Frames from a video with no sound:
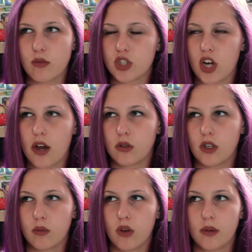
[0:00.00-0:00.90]

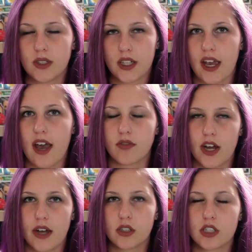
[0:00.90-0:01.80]
showering, probably like half an hour.